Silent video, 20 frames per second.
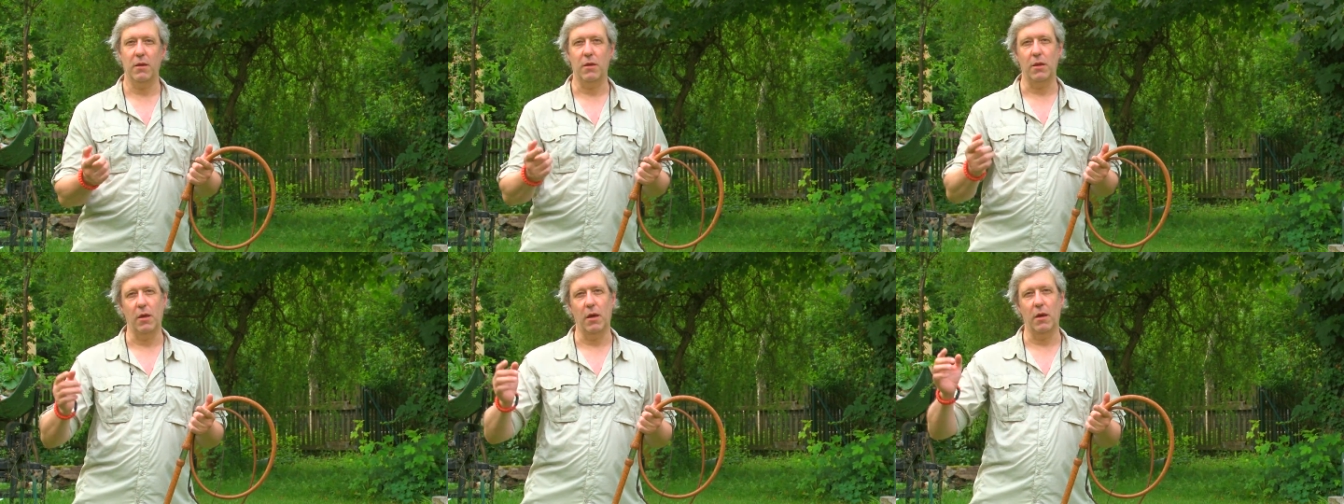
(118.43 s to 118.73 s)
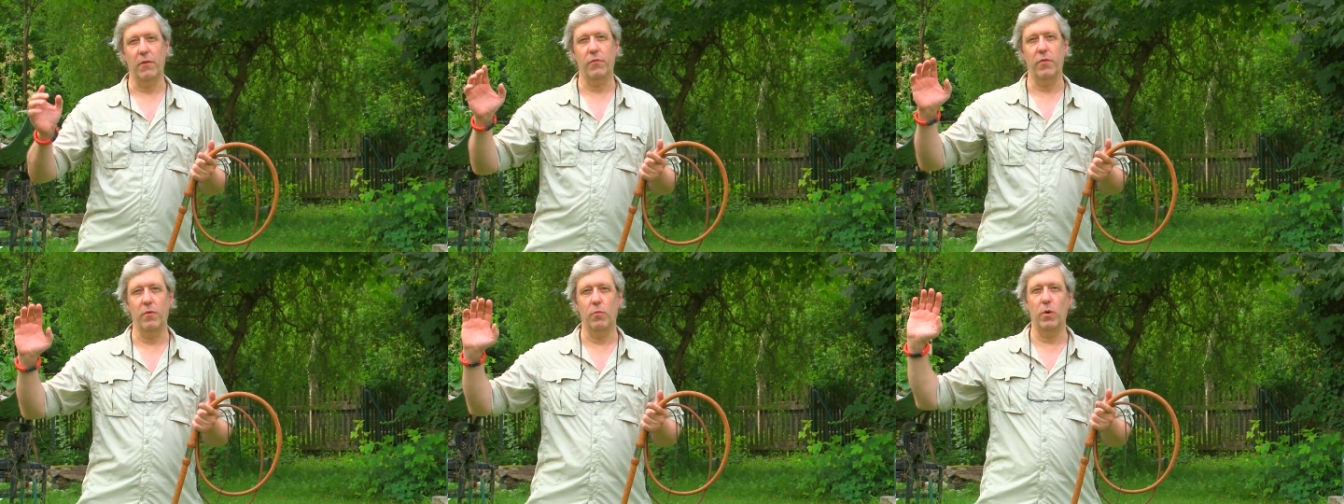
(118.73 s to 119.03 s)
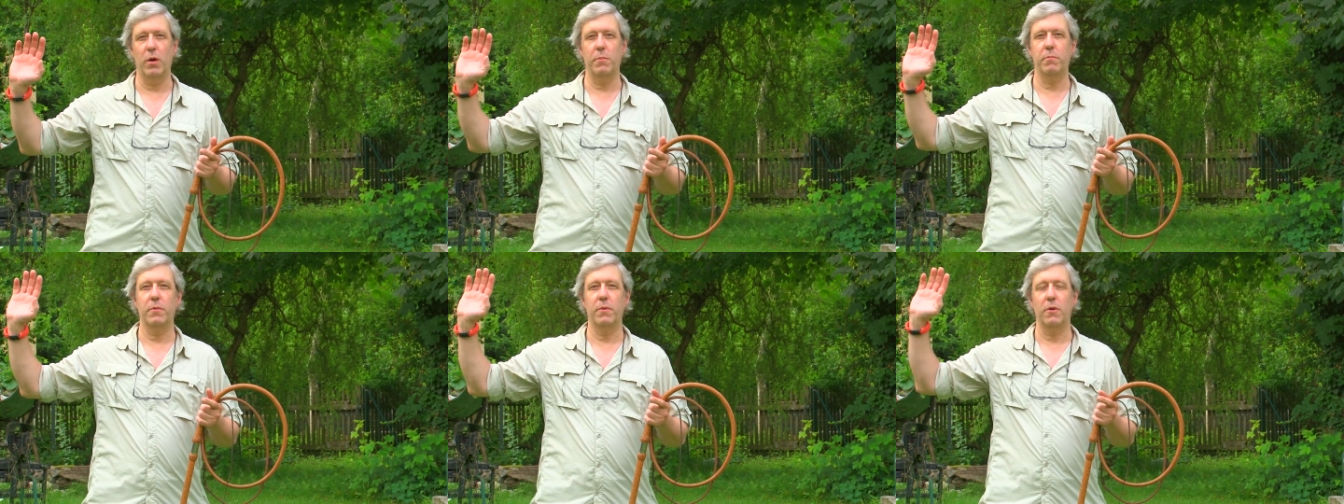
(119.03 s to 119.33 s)
You have the
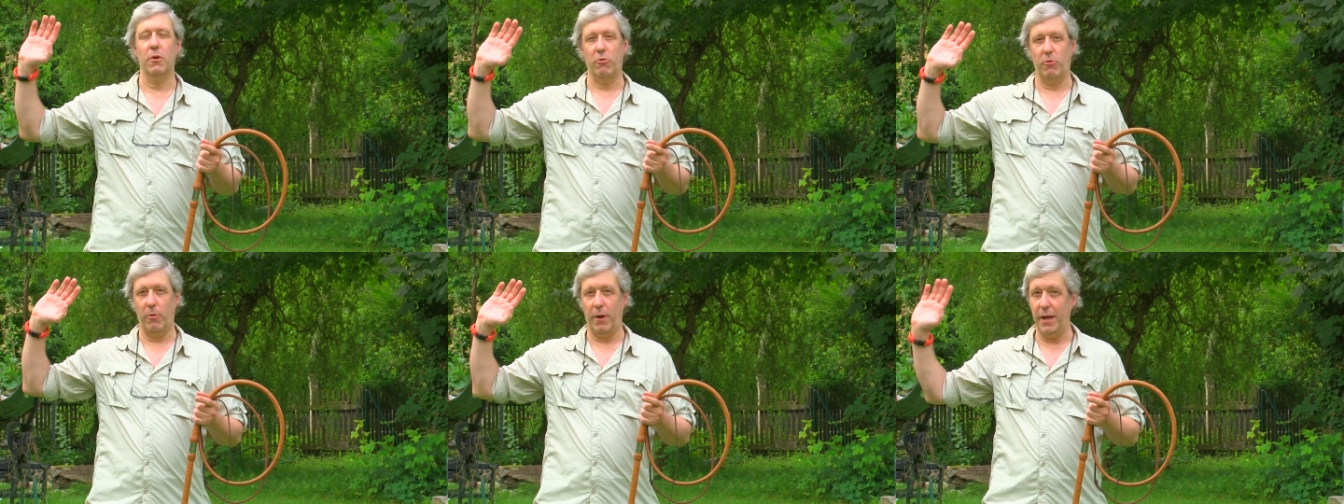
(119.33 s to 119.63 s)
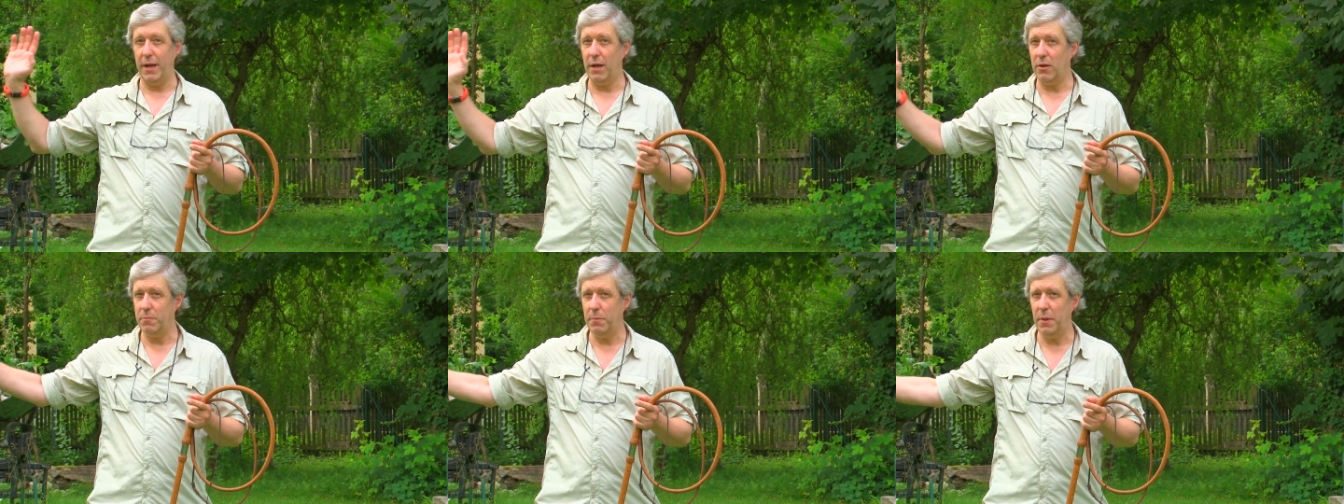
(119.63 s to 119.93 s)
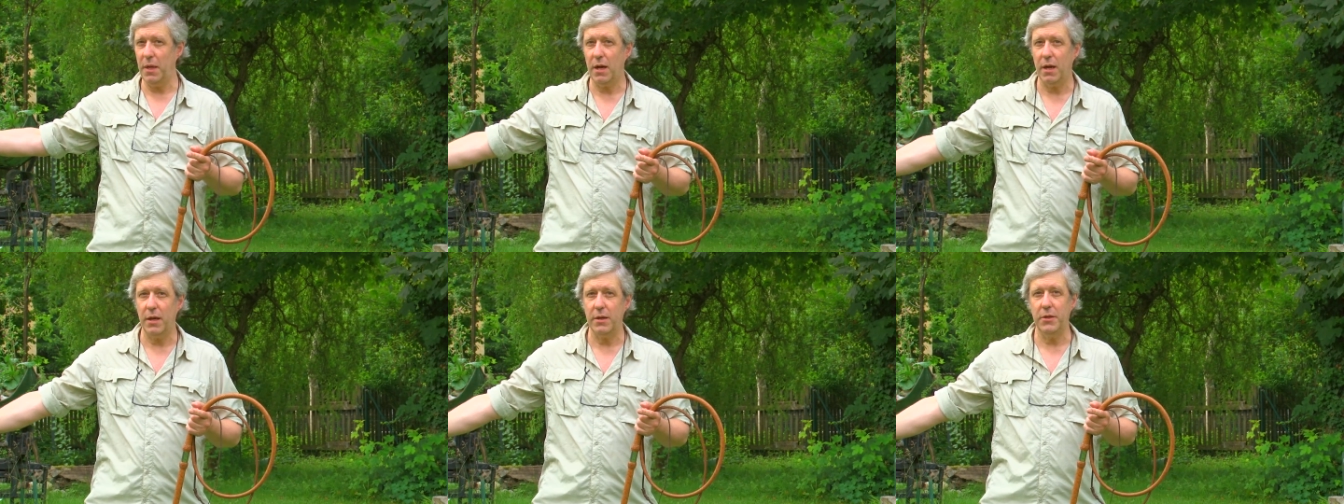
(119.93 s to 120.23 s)
whip right out
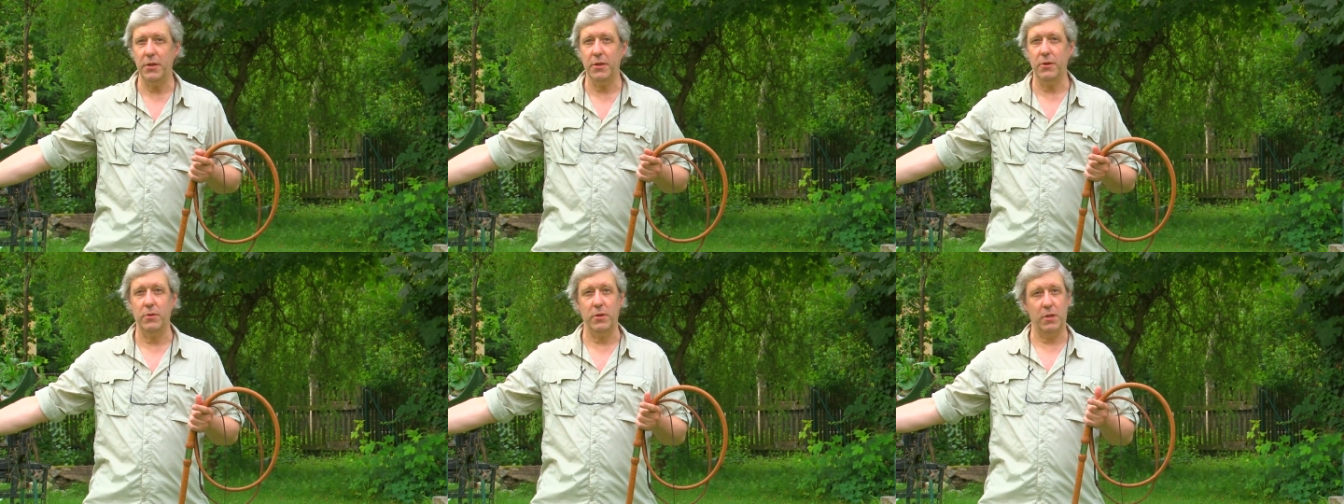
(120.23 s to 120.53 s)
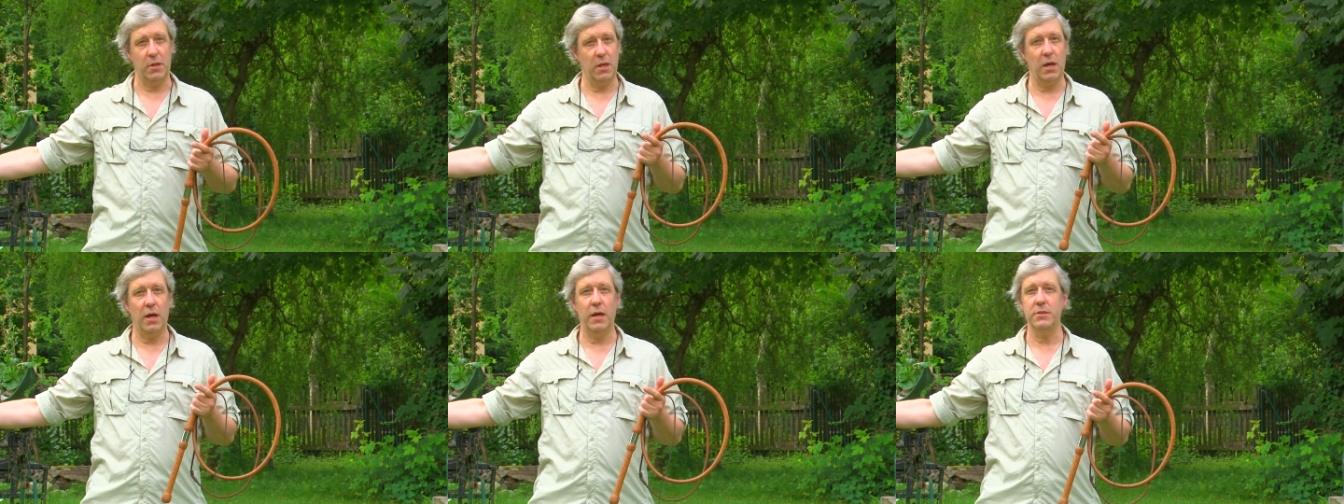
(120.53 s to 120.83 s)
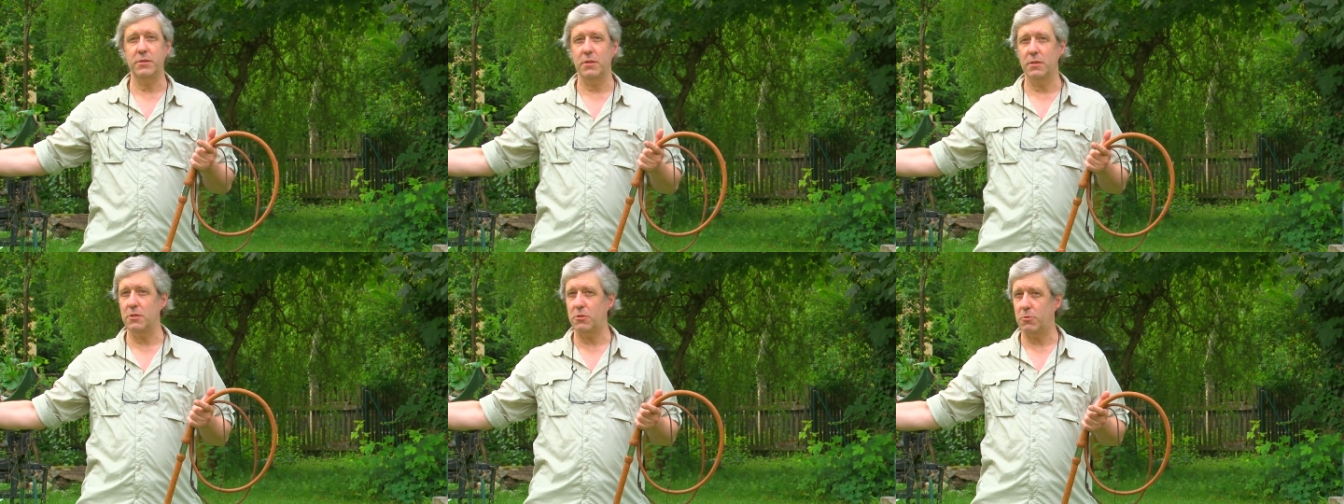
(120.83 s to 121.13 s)
behind you in a
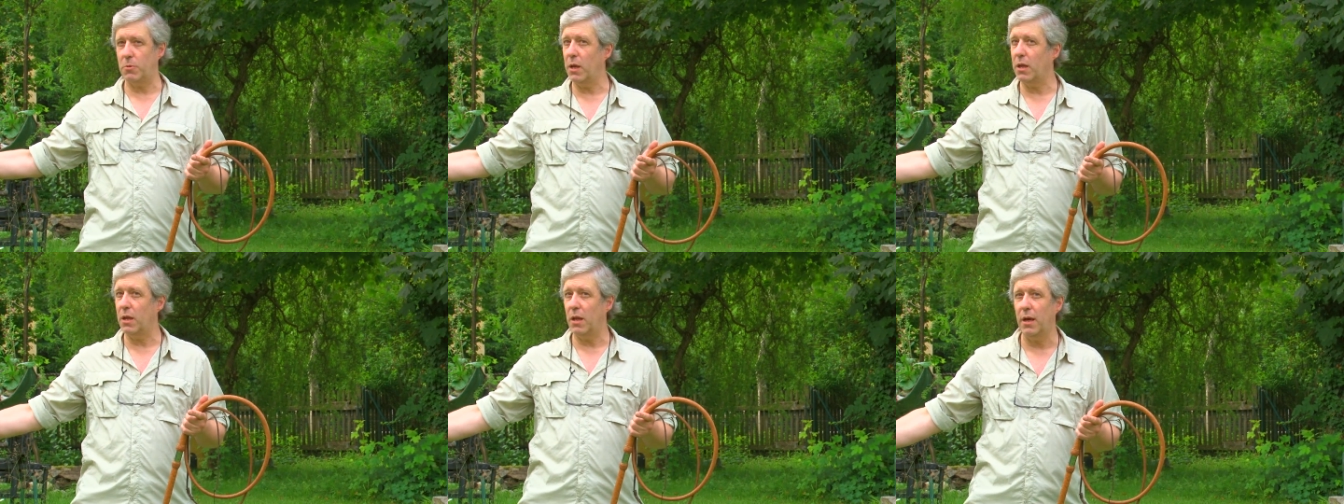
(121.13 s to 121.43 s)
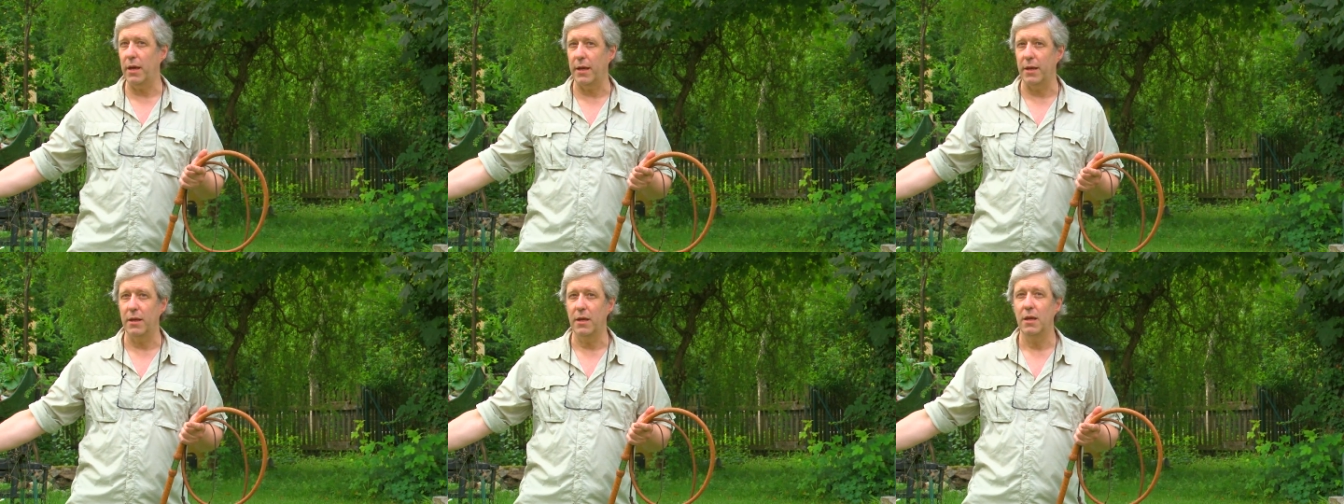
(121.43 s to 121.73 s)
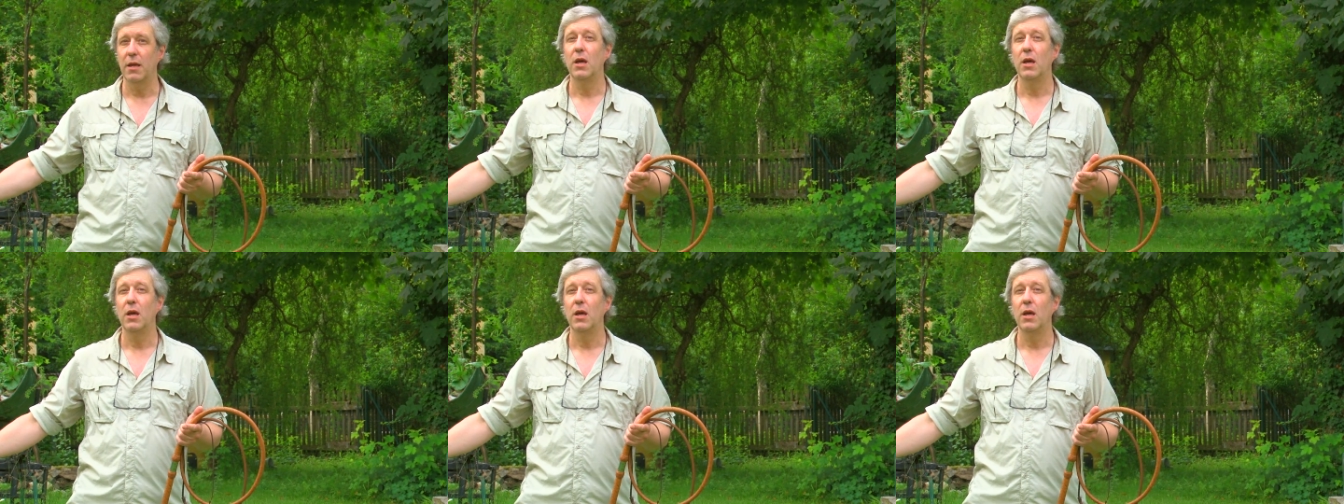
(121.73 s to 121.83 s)
nice and straight line.